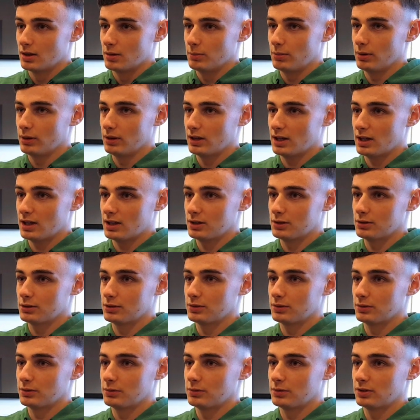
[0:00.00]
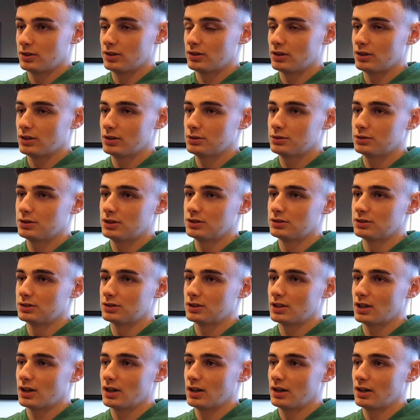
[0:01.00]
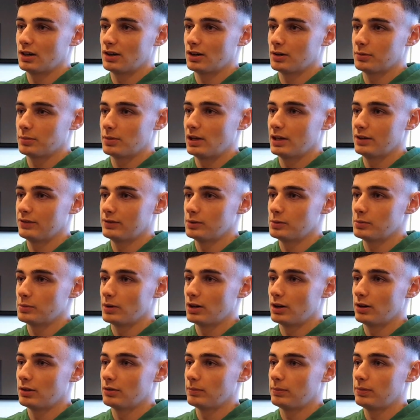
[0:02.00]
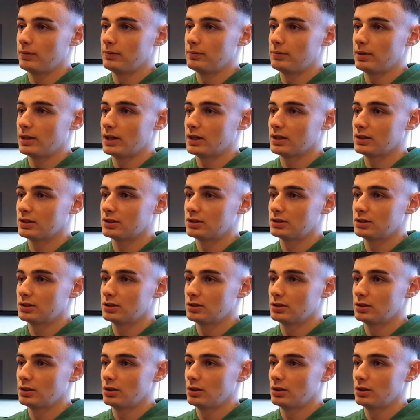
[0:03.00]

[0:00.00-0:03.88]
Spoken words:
But now, since the new season started, I've been living in my own place